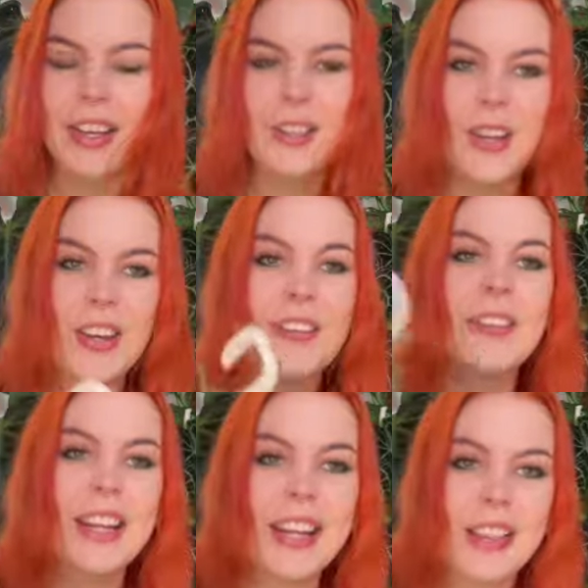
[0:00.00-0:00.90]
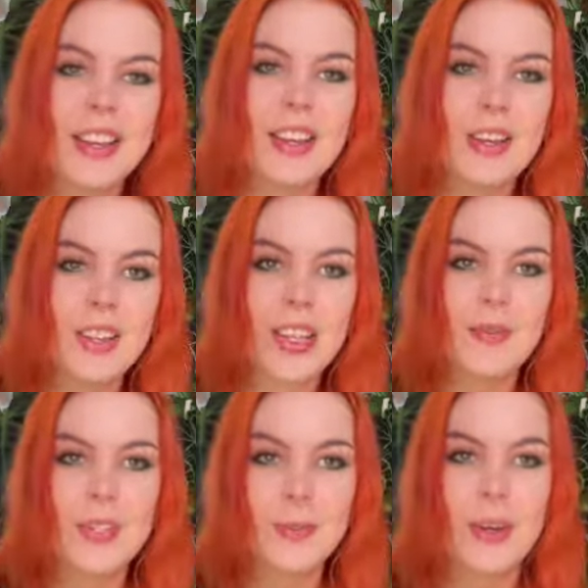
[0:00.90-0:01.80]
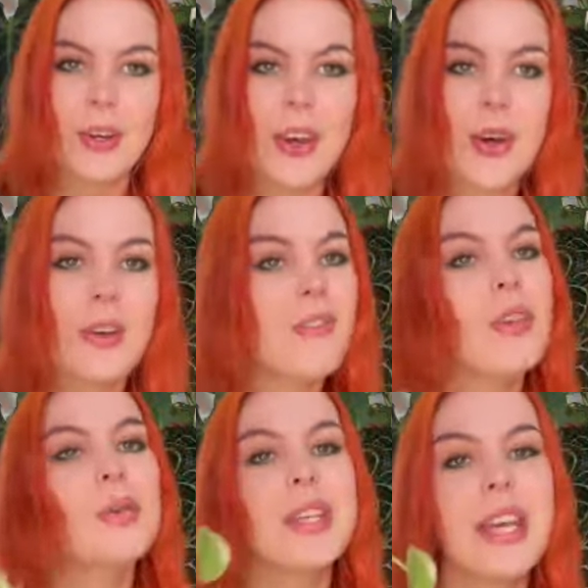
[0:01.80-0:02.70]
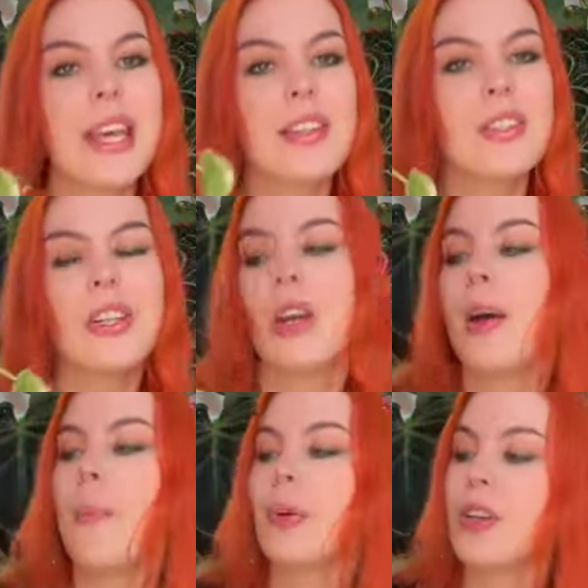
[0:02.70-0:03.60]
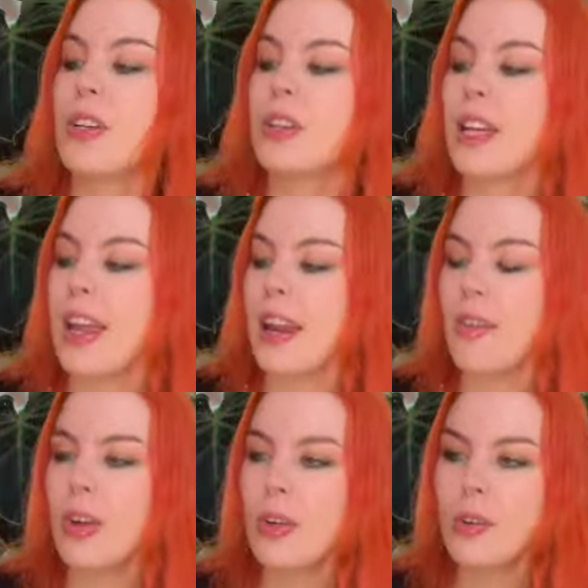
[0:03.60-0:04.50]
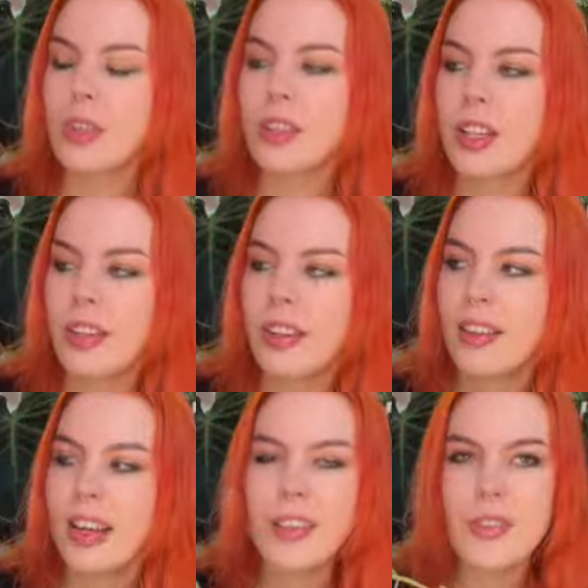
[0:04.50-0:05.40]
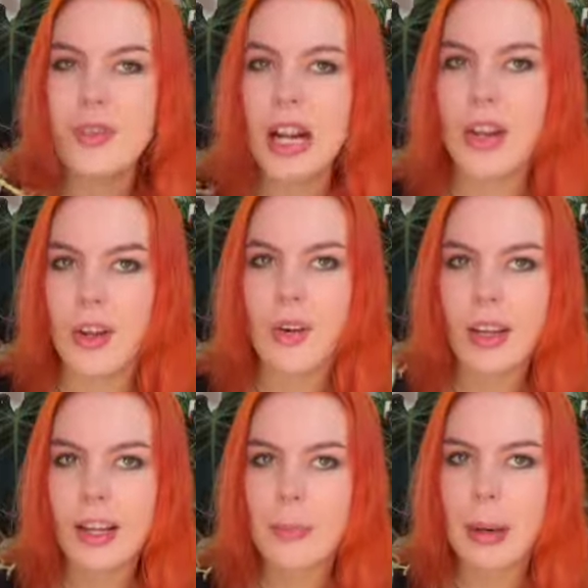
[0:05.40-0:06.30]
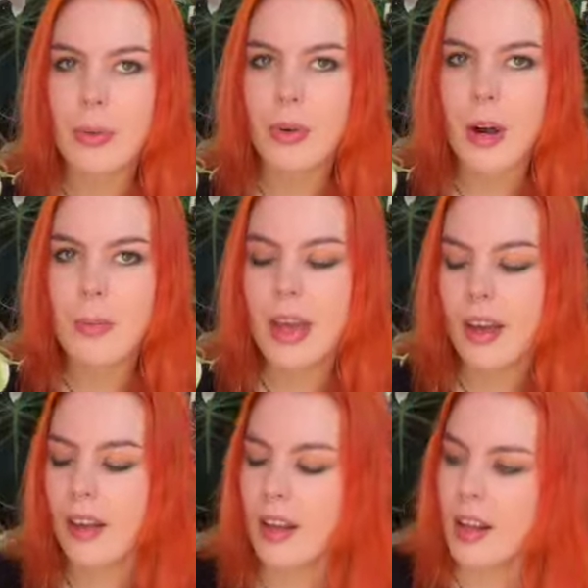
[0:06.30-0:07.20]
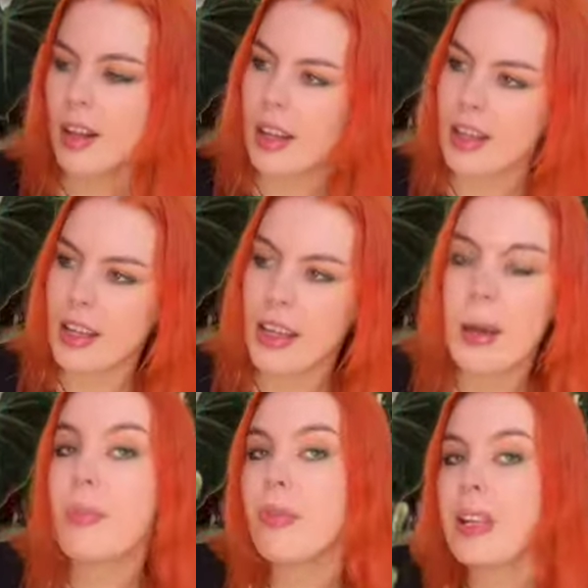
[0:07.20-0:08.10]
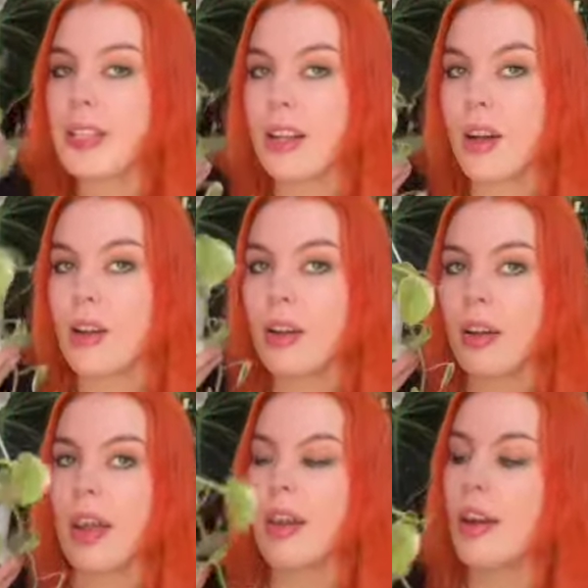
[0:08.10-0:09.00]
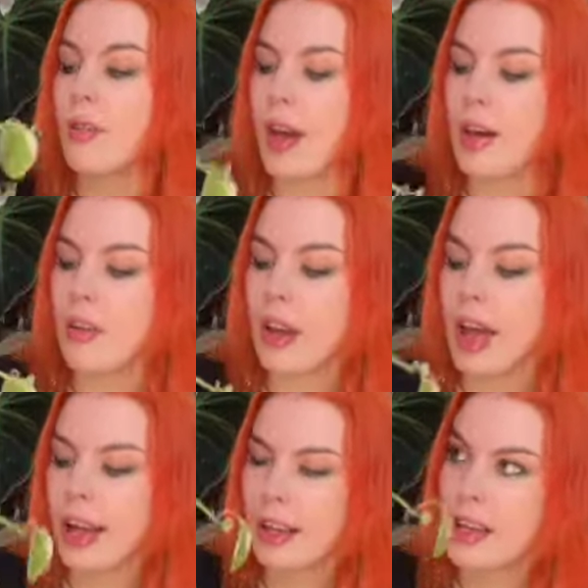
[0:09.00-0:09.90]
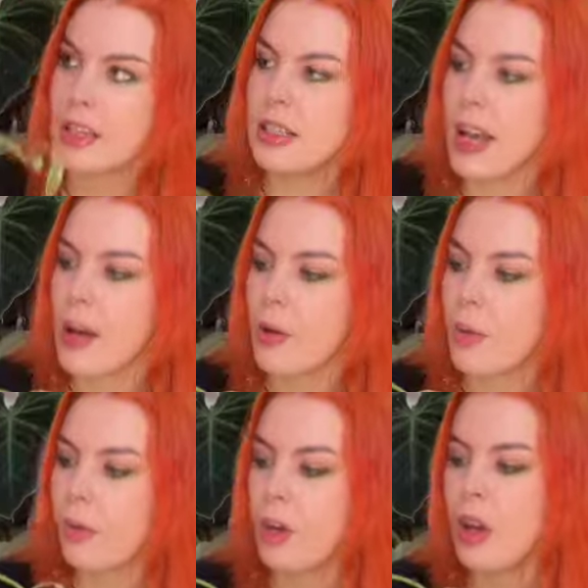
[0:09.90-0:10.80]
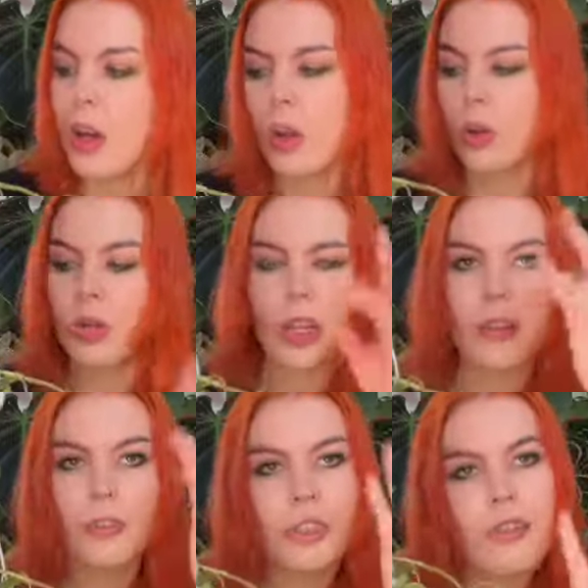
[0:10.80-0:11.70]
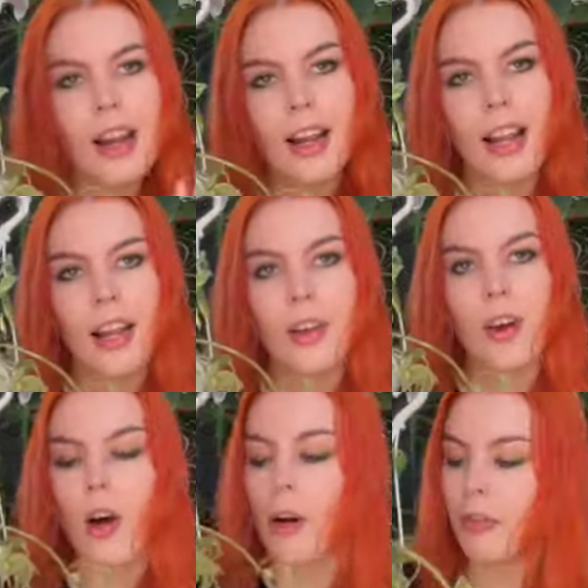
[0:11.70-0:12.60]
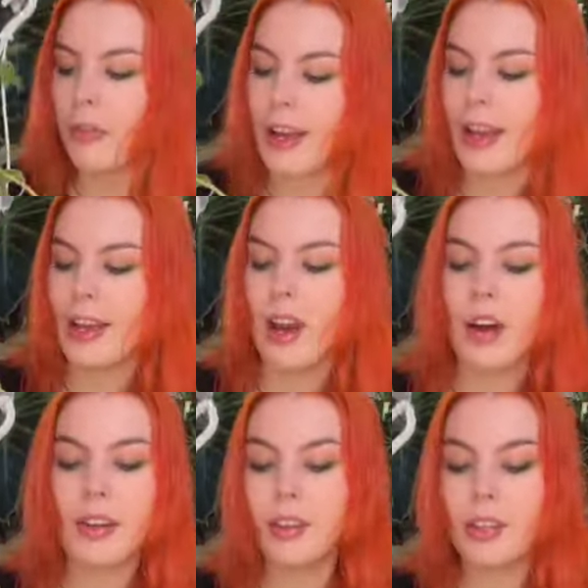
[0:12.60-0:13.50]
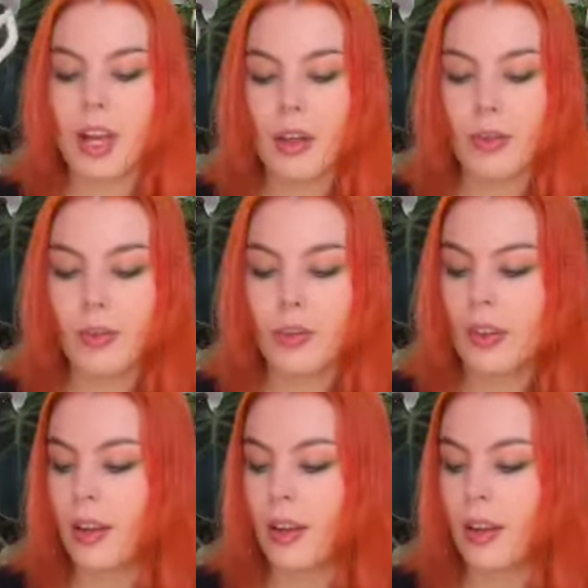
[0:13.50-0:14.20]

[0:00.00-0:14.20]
do really think you should give this one a go if you see it because it looks, it doesn't really look like a peperomia and they can get pretty long. You can either have it hanging down or kind of trailing off a high shelf.